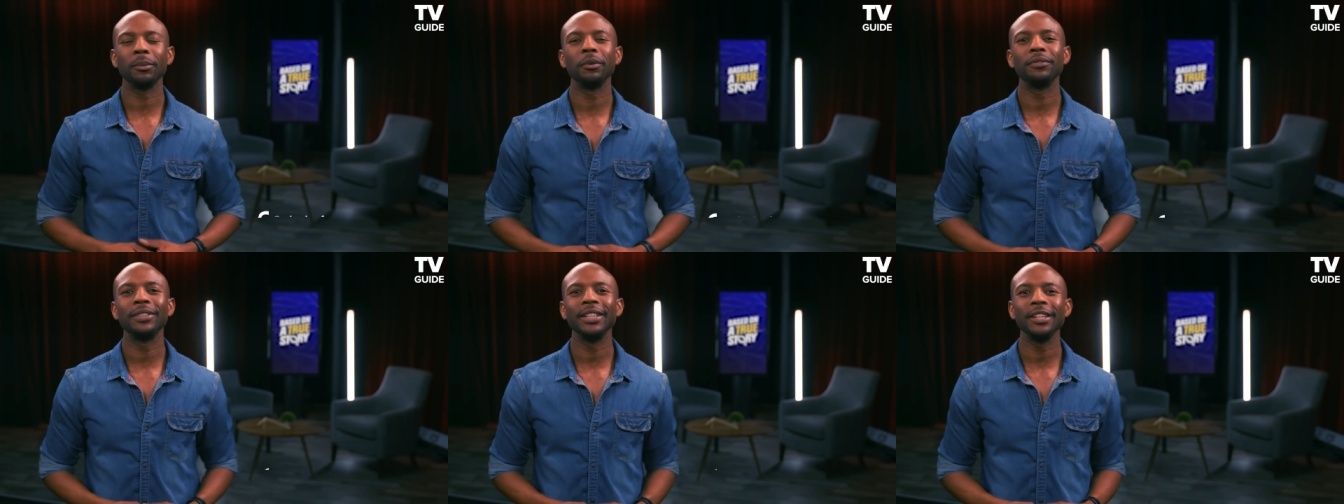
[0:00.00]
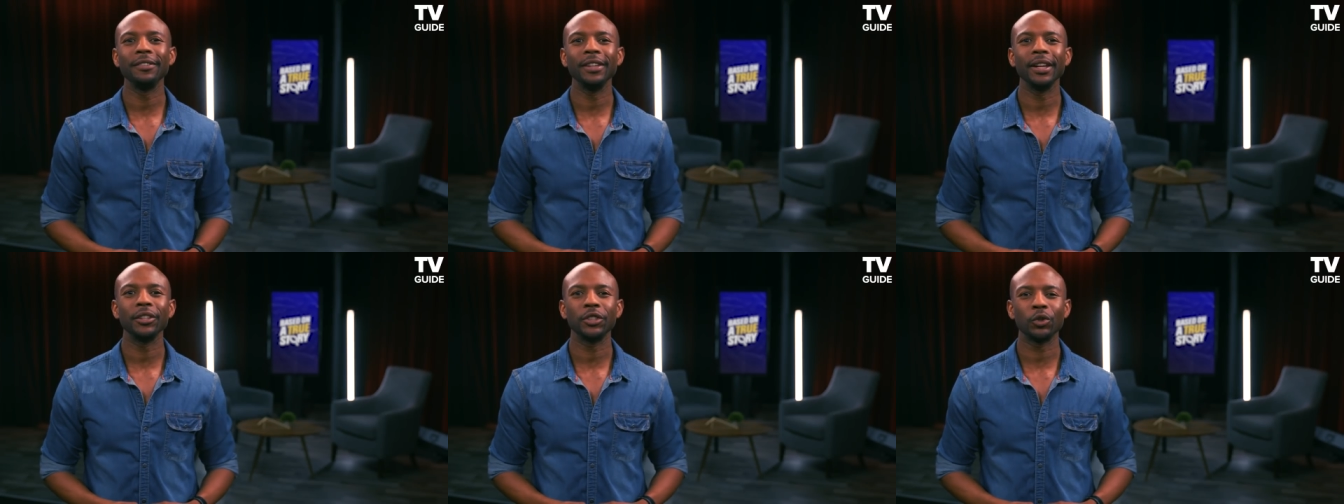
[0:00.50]
of T V
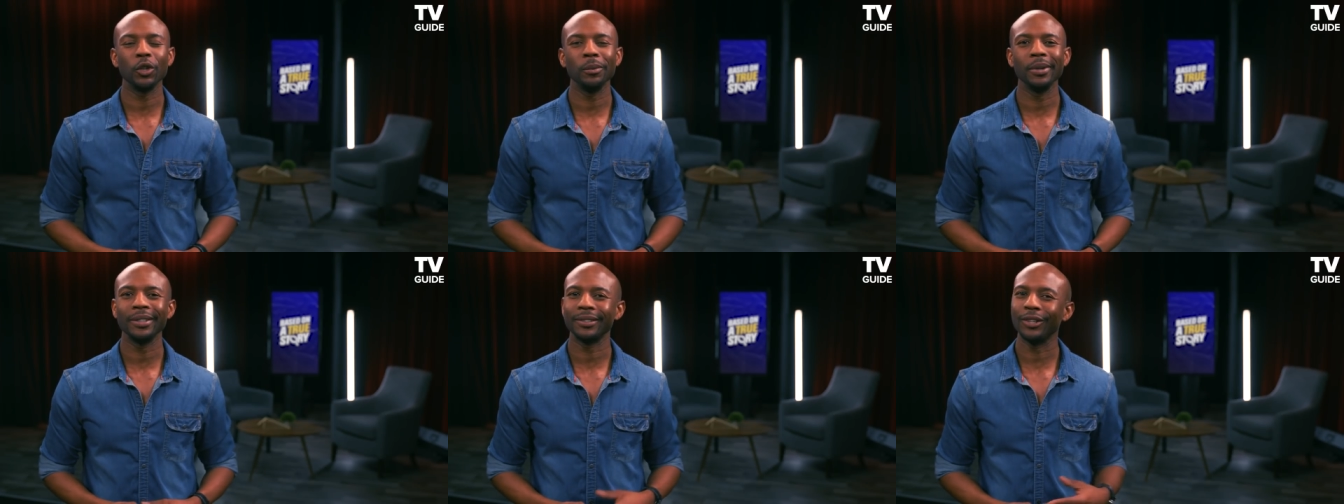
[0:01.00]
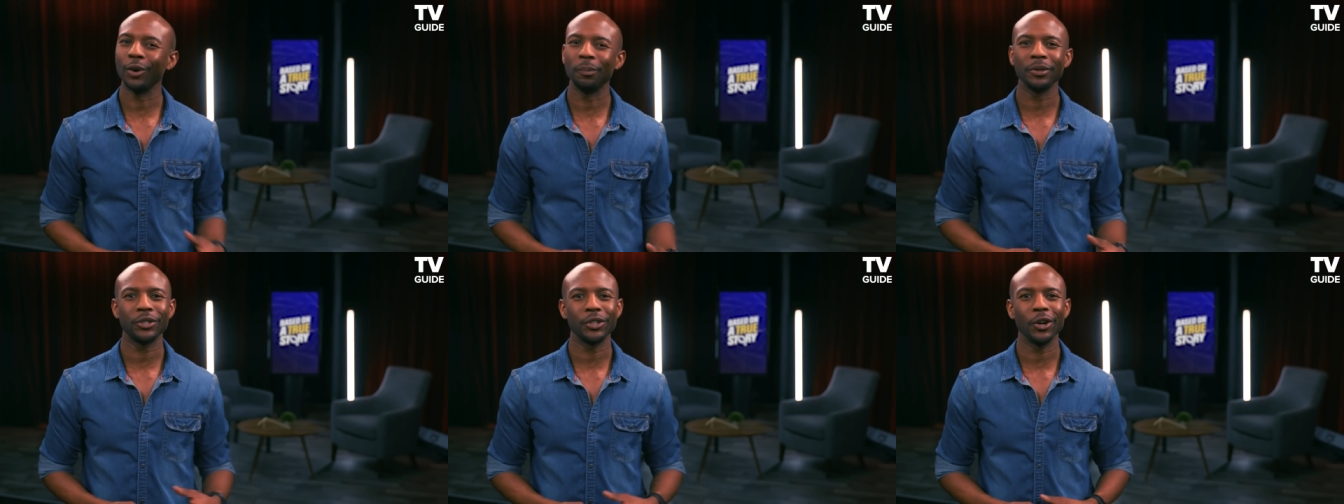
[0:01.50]
and streaming's
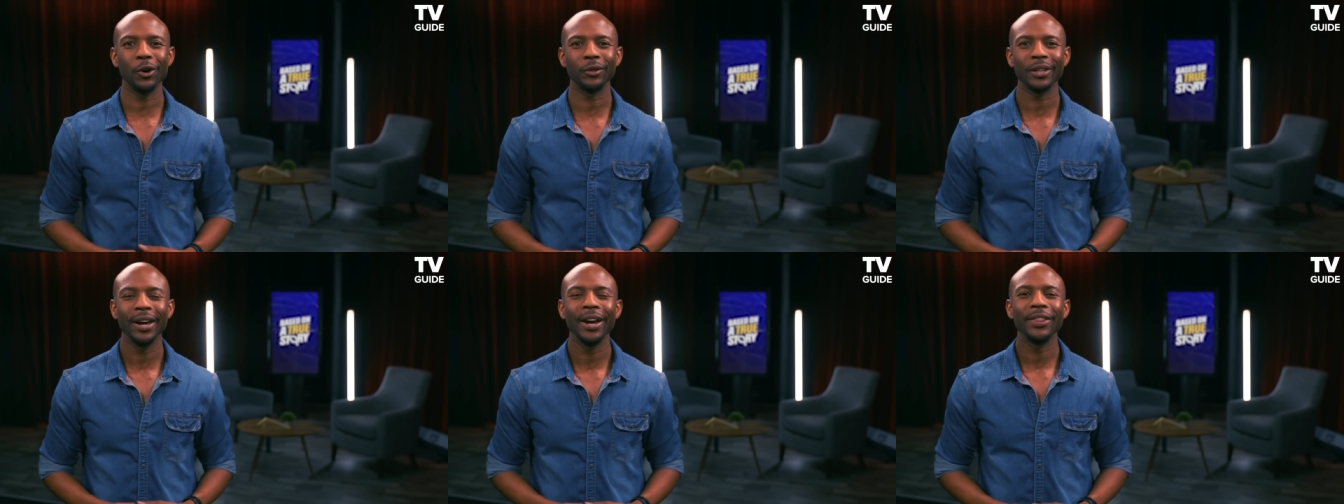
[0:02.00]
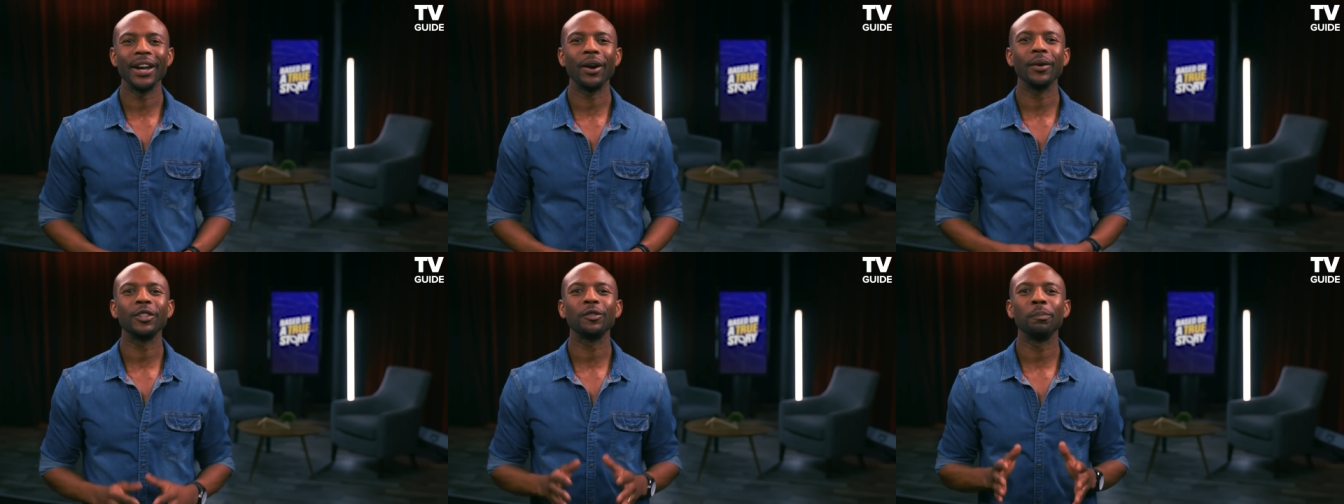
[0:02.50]
dopest shows that are
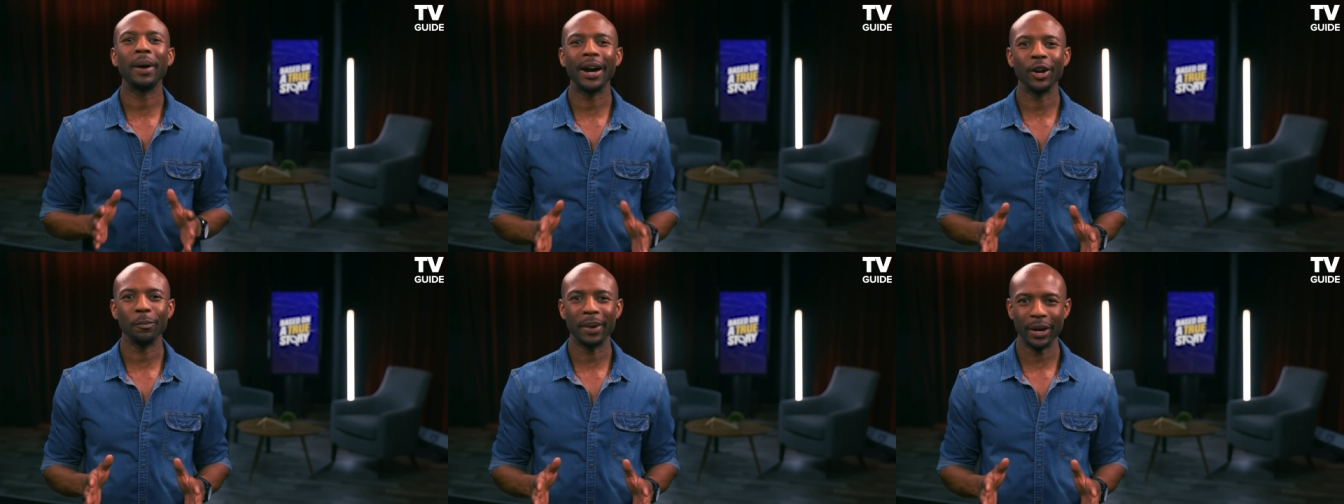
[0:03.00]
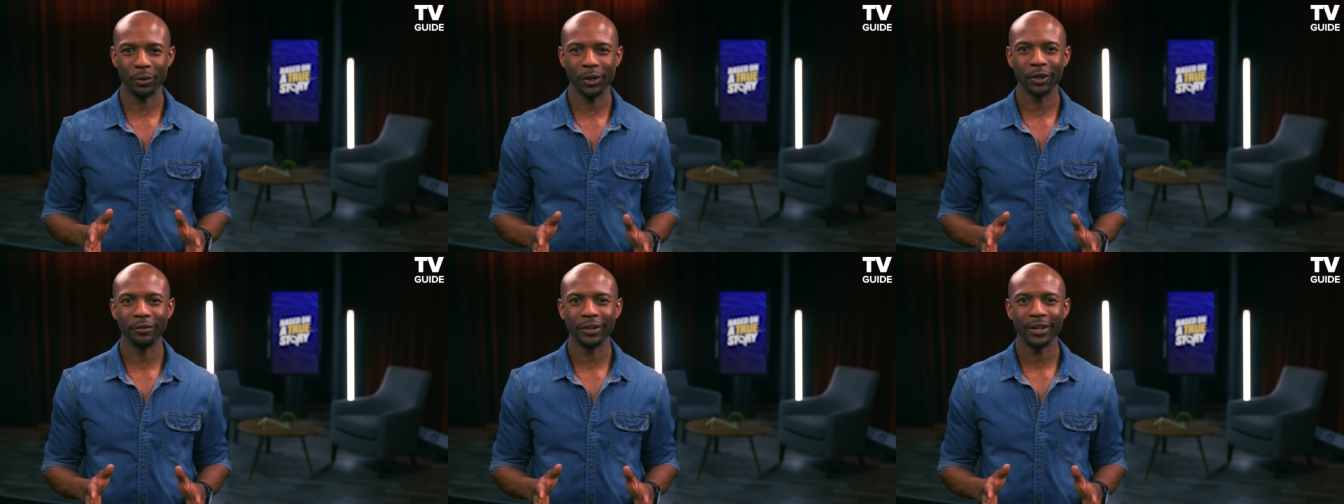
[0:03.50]
inspired by real
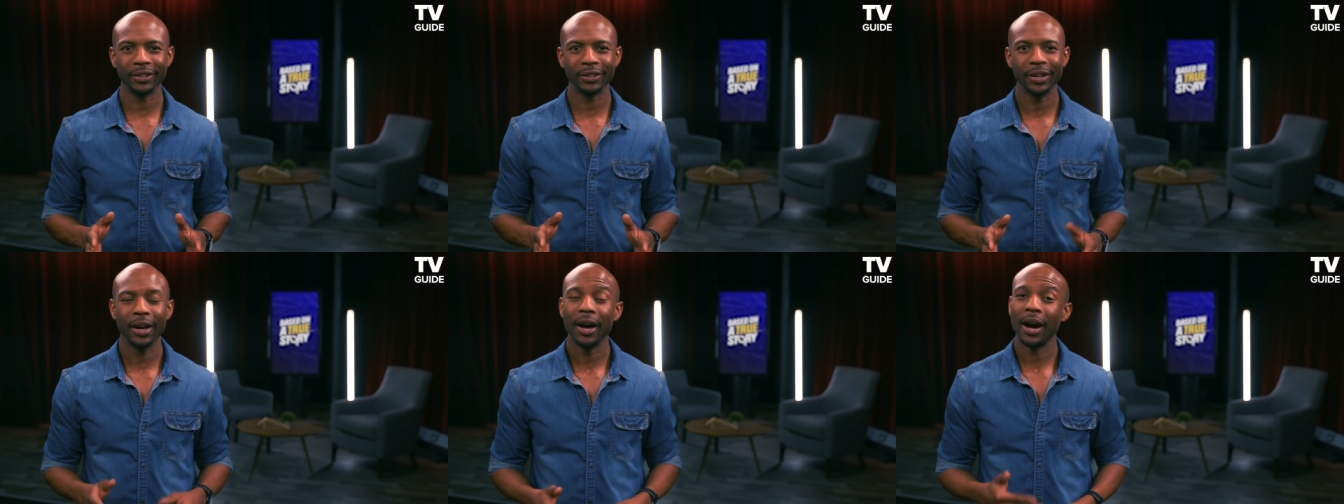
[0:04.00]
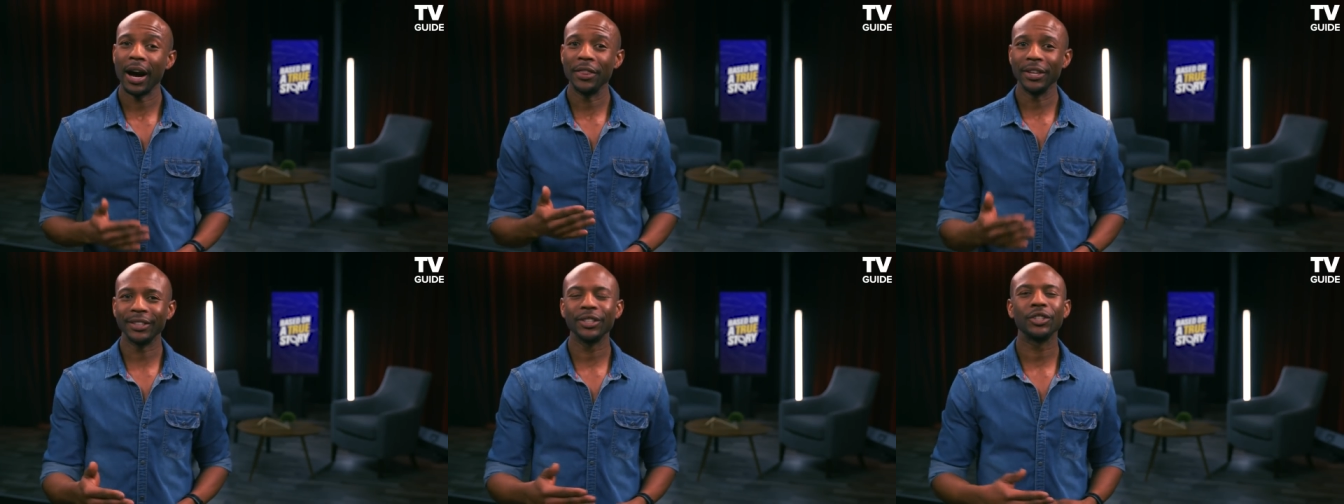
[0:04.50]
events. On
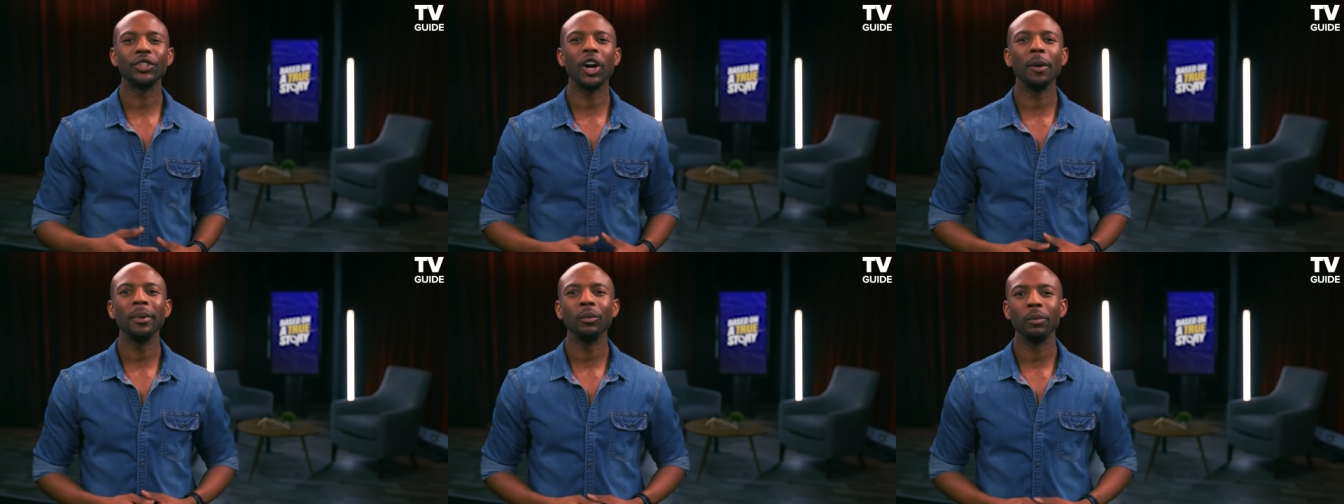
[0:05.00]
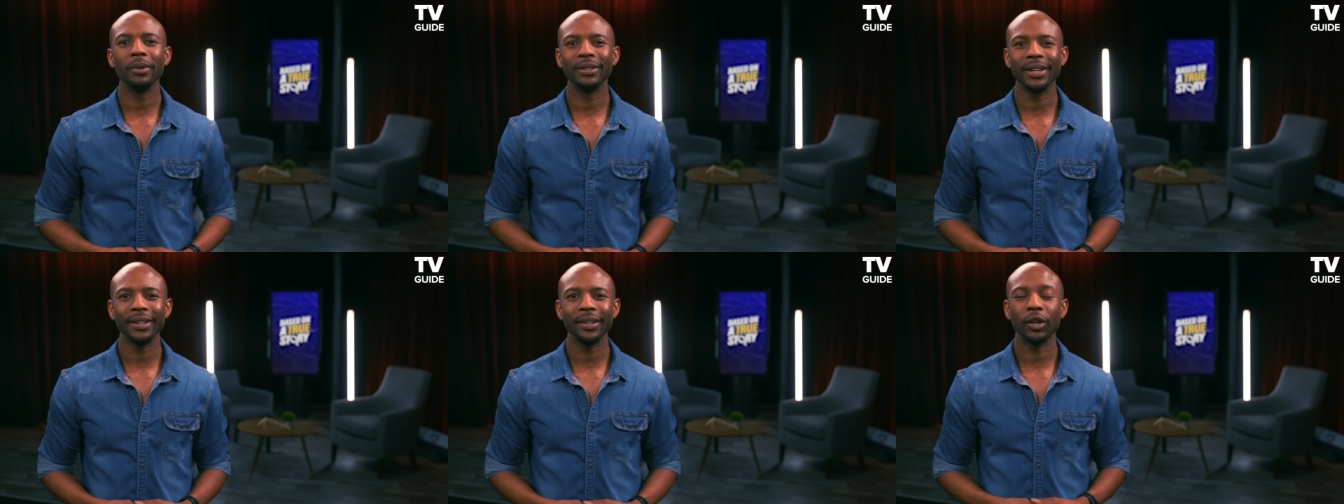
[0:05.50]
this installment, we'll be
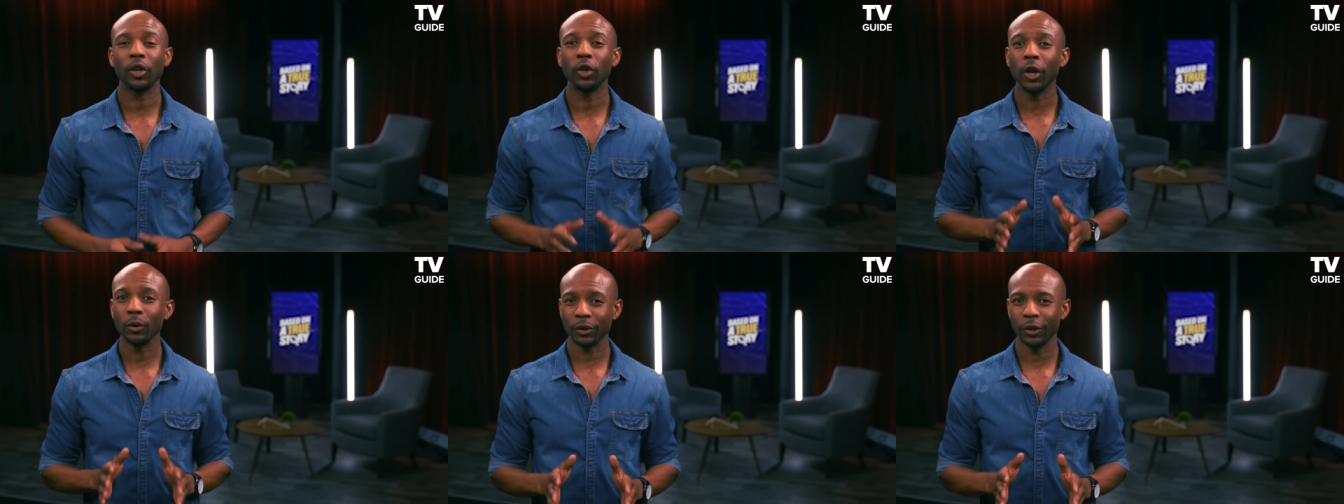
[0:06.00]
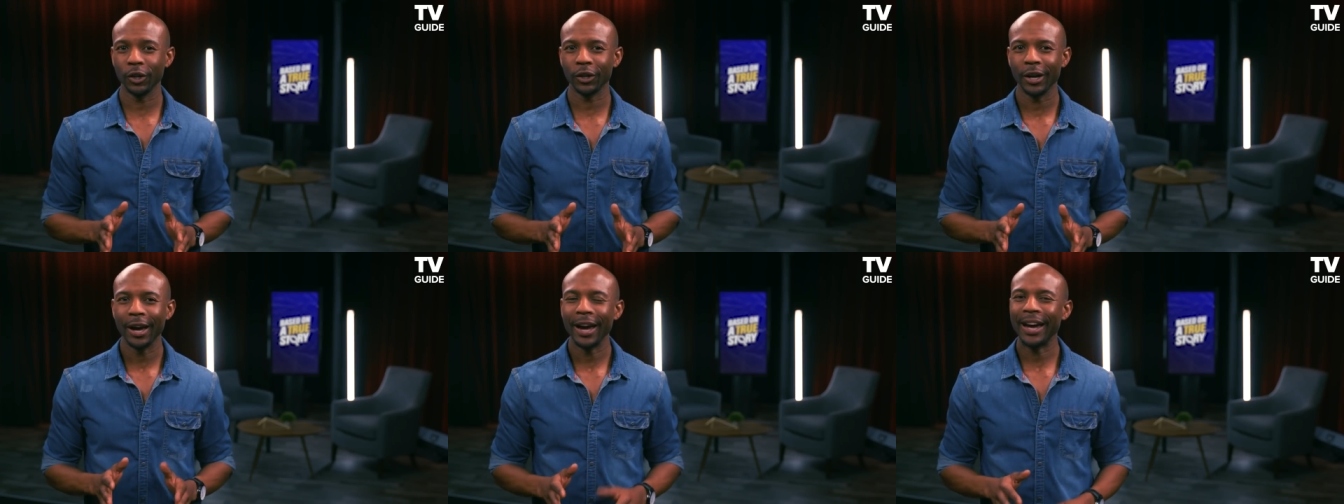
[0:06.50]
taking a close look
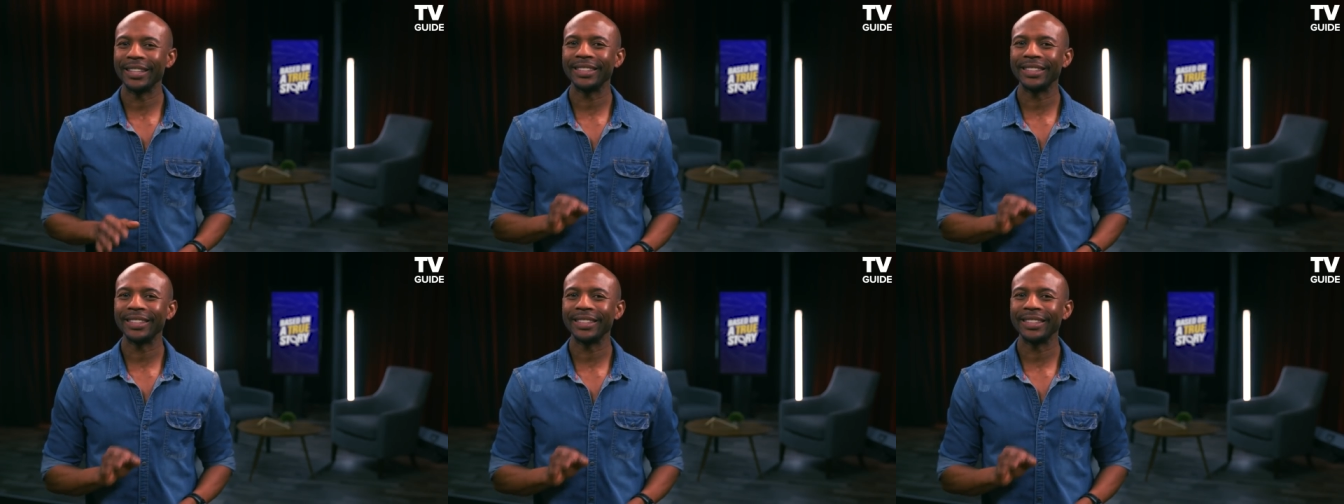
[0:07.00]
at